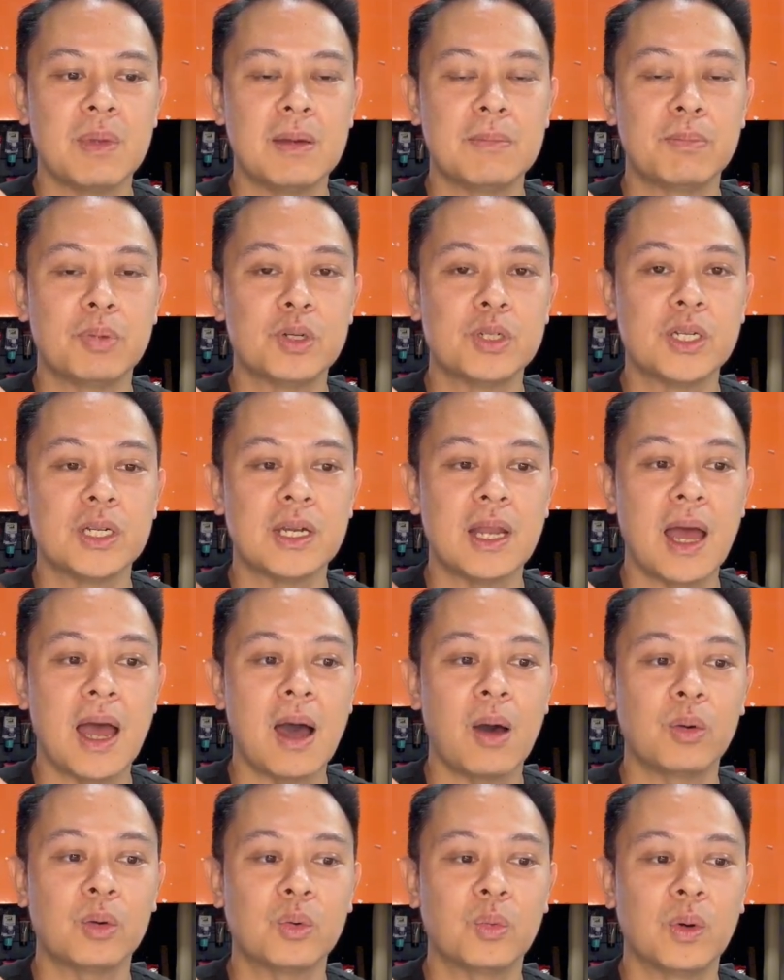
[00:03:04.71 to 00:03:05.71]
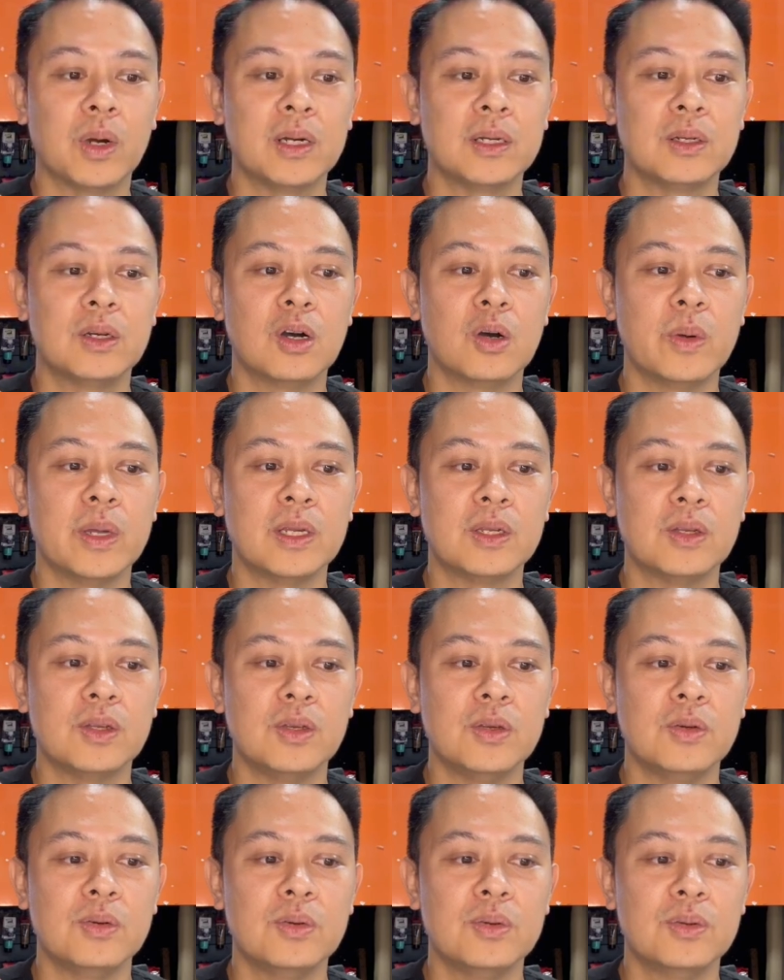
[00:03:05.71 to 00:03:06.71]
Push it outward going to
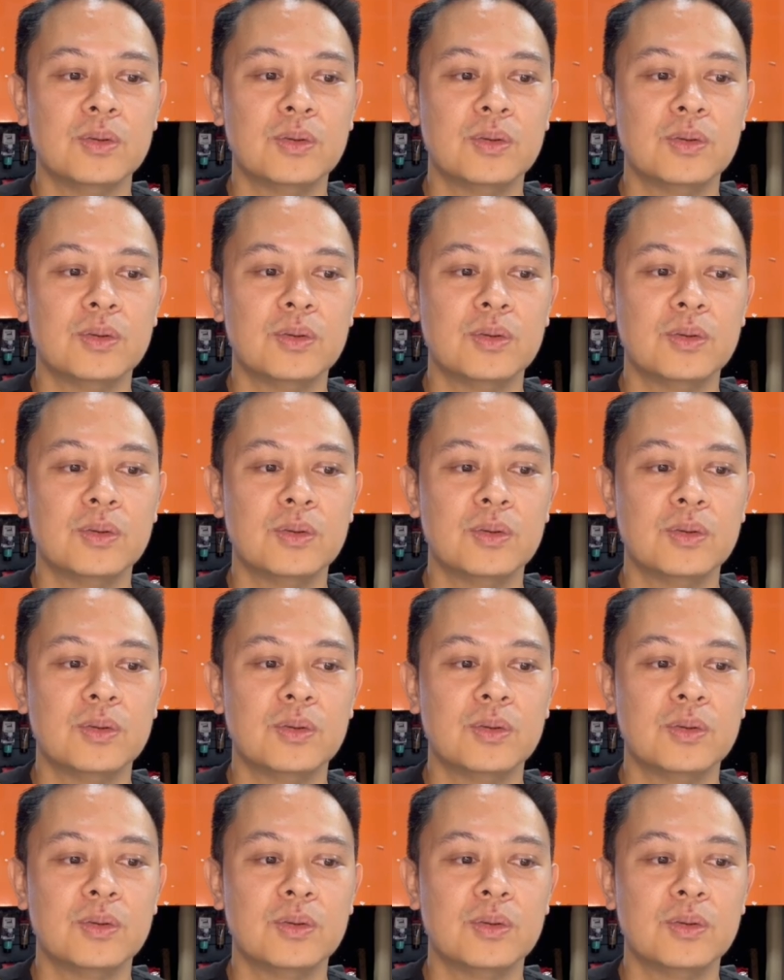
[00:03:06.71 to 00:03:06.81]
you,